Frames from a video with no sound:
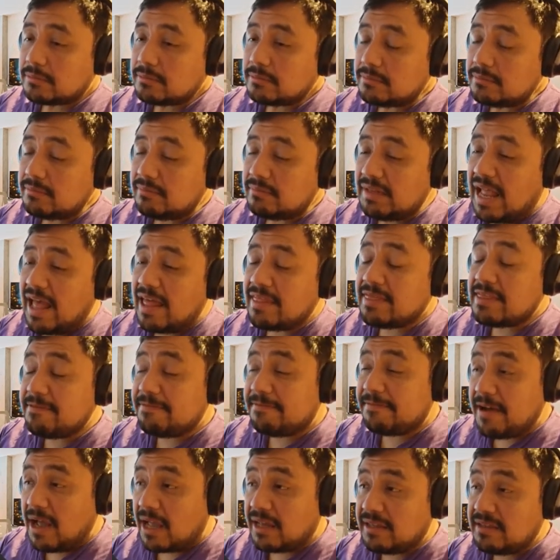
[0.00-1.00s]
and
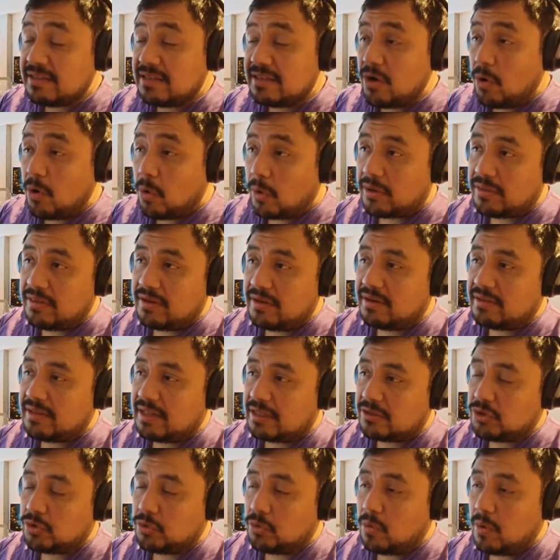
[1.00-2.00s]
define the order that
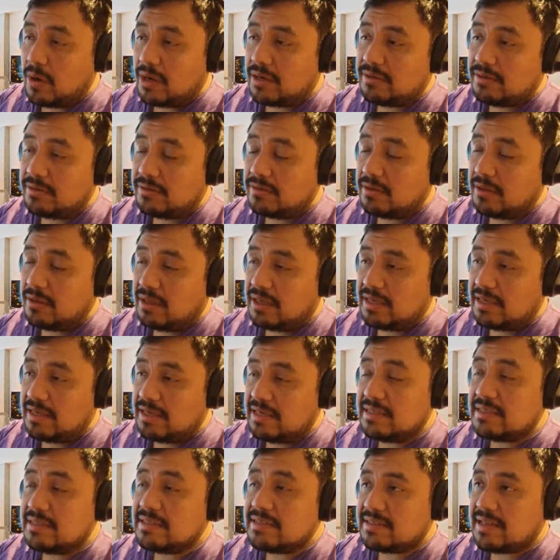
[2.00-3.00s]
you want
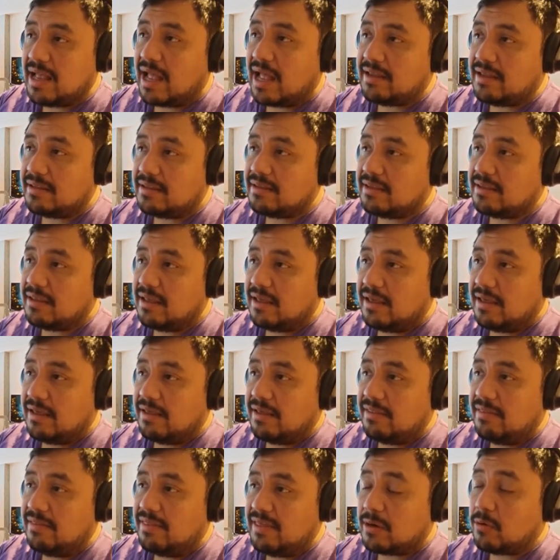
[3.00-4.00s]
inside
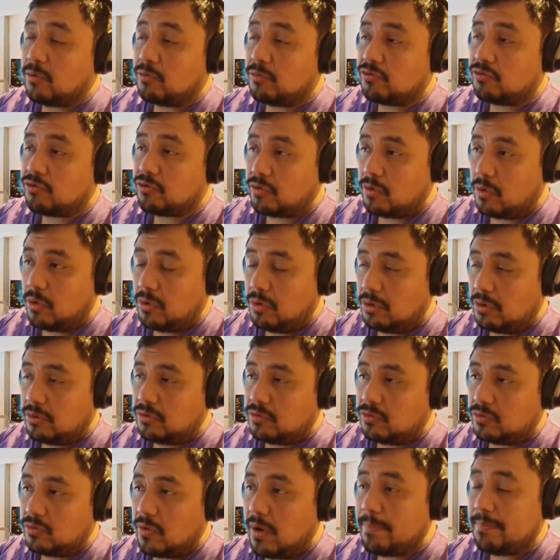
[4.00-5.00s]
the control
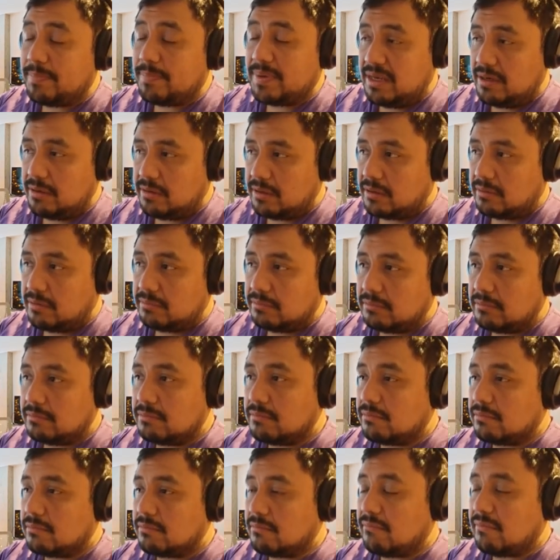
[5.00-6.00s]
to appear.
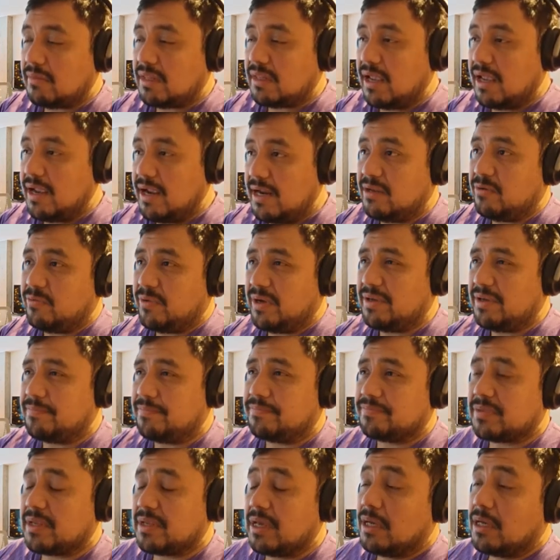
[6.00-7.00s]
Anyway,
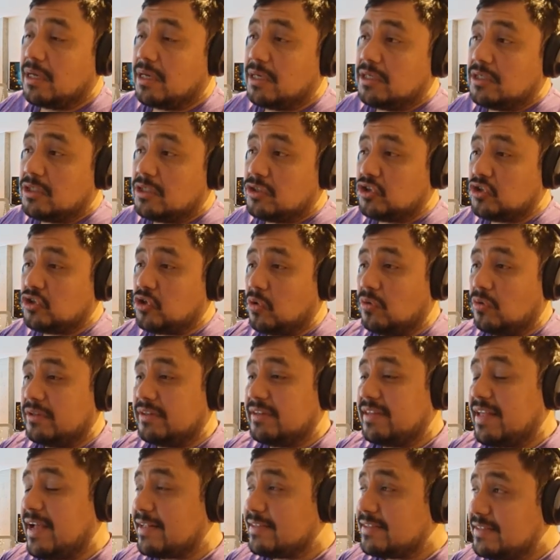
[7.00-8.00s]
so
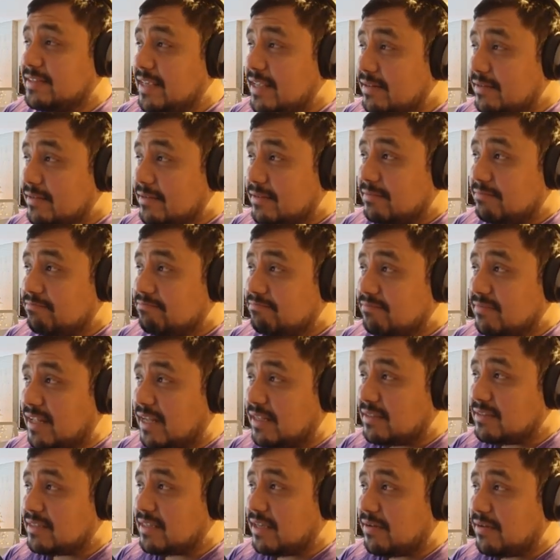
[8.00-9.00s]
that's it.
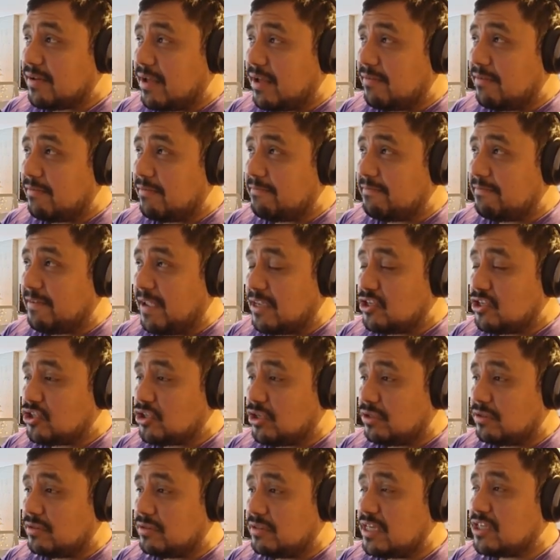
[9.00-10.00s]
That's a facial
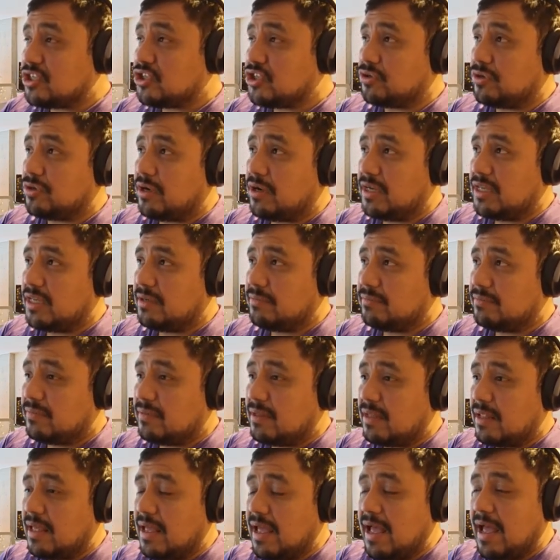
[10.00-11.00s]
dictionary.
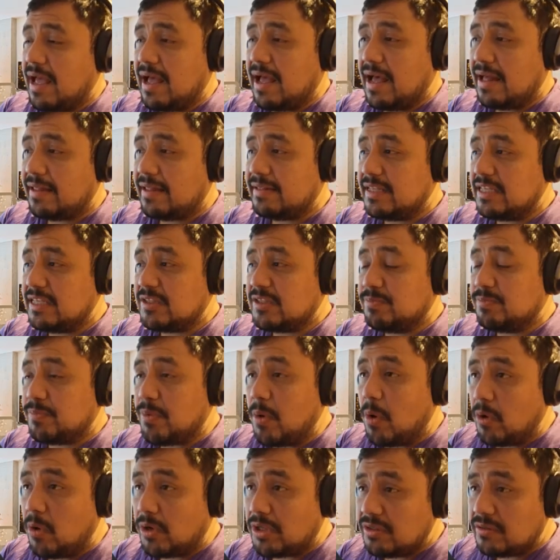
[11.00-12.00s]
At this
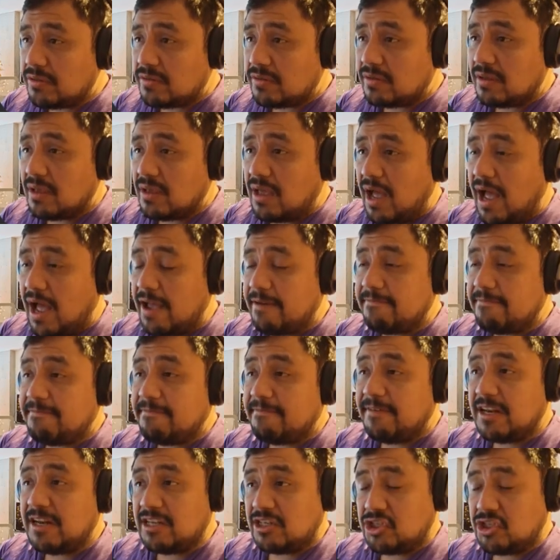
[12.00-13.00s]
point, I'm
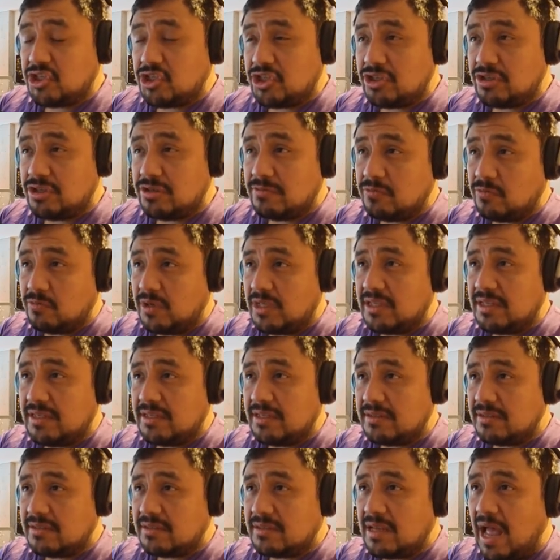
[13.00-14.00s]
finished with
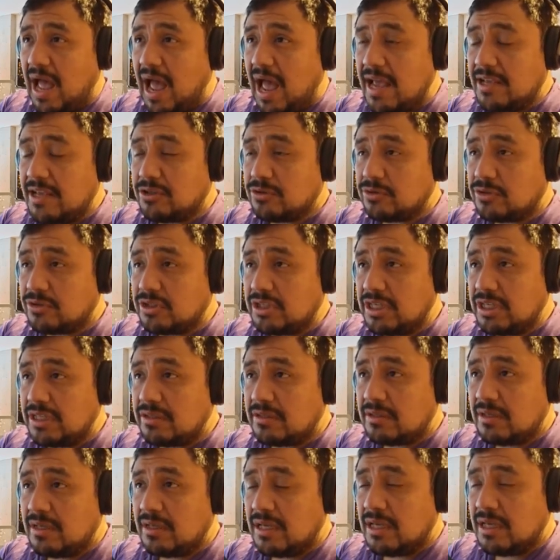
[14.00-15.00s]
this. I just need
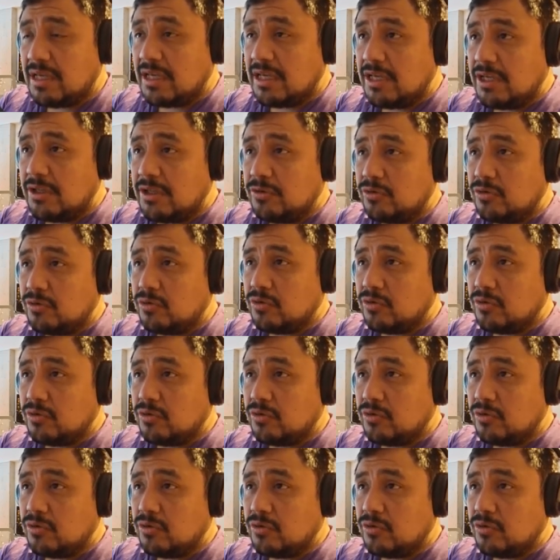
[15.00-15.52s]
to